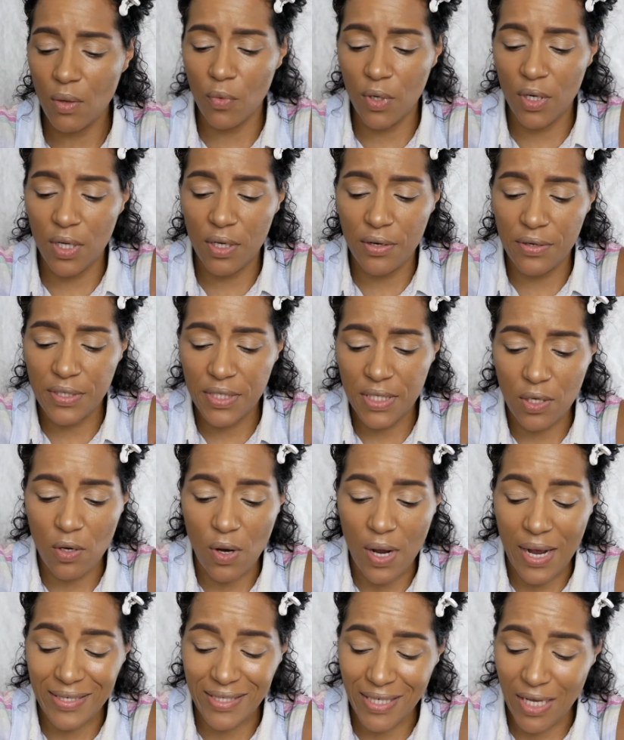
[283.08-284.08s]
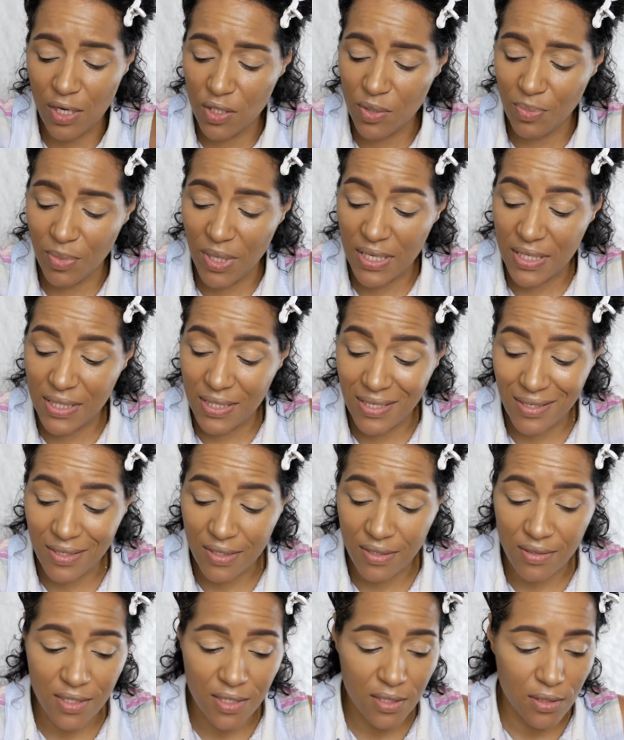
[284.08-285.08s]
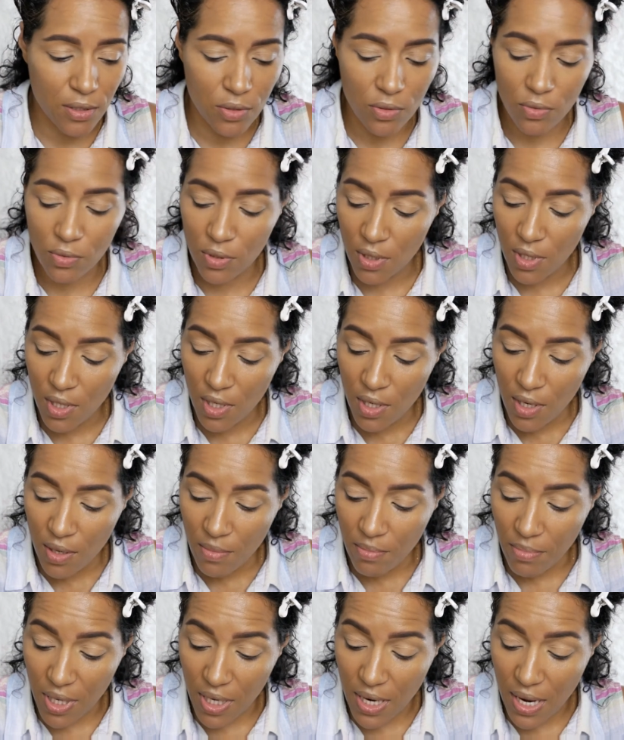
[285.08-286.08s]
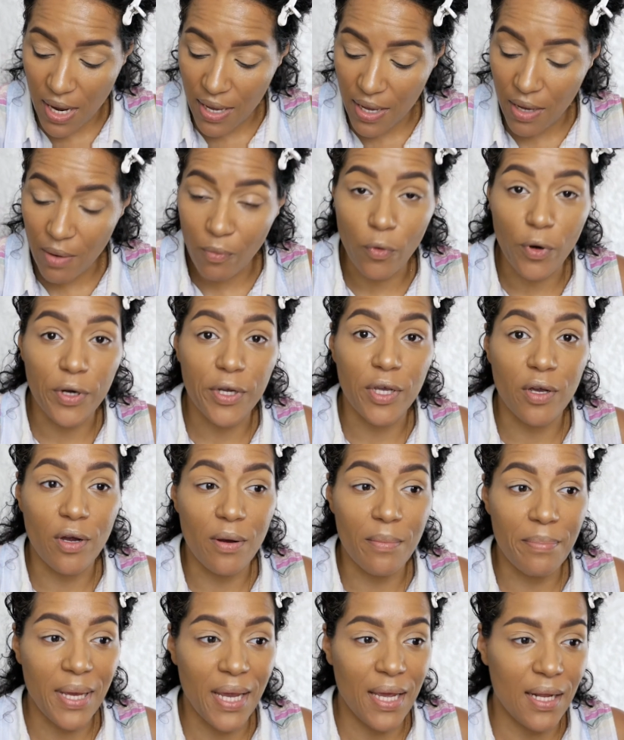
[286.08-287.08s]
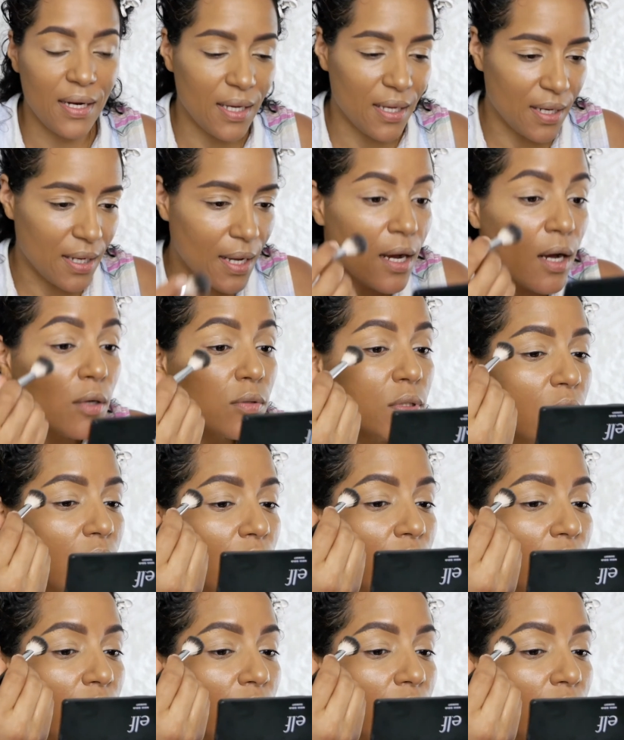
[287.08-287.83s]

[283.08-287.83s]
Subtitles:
one of their single eyeshadows, but it's discontinued. But I am working on panning it out.